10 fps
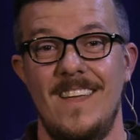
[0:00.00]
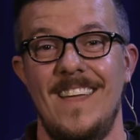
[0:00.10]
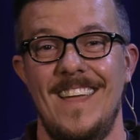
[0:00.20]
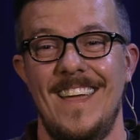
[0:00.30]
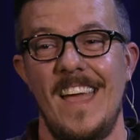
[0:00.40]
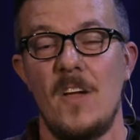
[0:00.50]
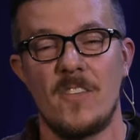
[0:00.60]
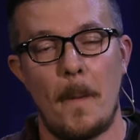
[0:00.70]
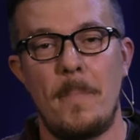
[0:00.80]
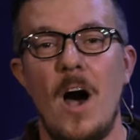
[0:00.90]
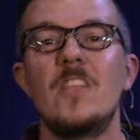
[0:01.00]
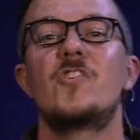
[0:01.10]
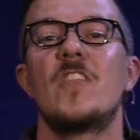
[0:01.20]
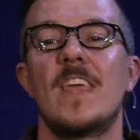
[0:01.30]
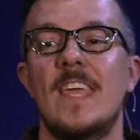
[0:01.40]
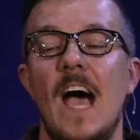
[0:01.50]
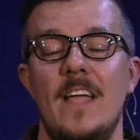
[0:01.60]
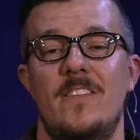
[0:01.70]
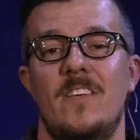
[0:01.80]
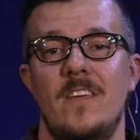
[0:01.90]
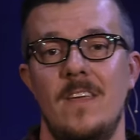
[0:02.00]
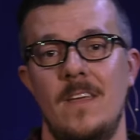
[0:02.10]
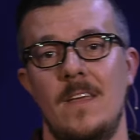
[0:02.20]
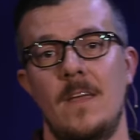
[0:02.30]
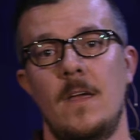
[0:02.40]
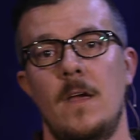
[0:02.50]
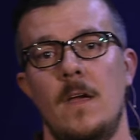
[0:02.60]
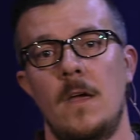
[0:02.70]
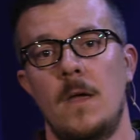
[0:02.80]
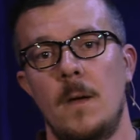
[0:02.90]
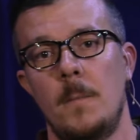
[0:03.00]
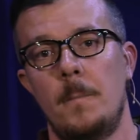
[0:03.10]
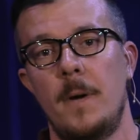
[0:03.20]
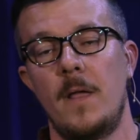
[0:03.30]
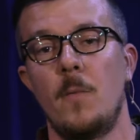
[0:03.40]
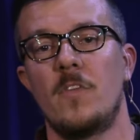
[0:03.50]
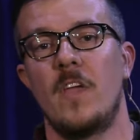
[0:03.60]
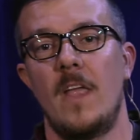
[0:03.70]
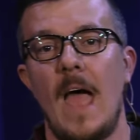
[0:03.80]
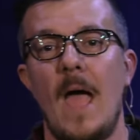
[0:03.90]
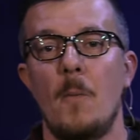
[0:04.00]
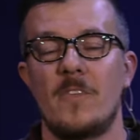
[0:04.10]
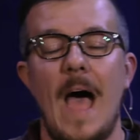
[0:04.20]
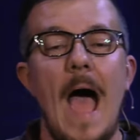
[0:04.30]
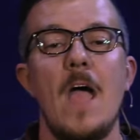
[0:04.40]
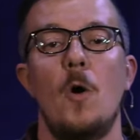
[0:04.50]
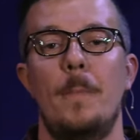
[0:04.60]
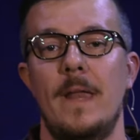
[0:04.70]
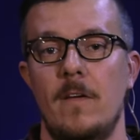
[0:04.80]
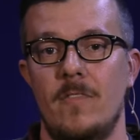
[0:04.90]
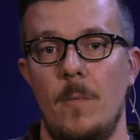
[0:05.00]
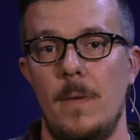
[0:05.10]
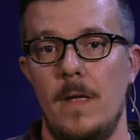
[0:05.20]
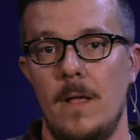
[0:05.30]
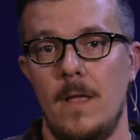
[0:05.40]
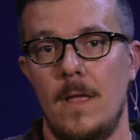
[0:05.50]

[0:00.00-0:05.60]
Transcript: It was a punch in the gut, but it was, a, it was eye opening for me.